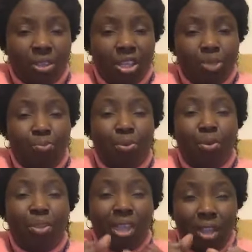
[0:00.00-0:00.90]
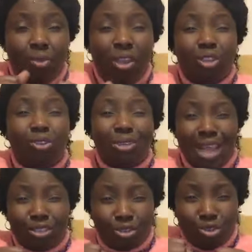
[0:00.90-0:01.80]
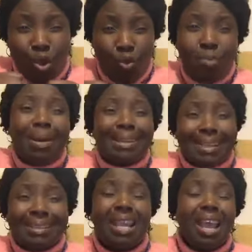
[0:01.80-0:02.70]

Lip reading: He's building you into that strong woman that